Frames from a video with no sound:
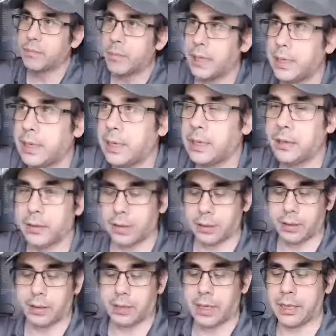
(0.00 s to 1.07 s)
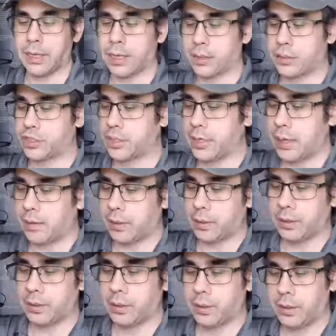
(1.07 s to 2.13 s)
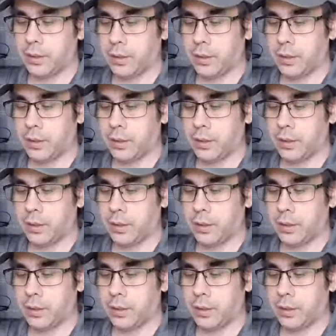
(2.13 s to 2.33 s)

making kind of like a generic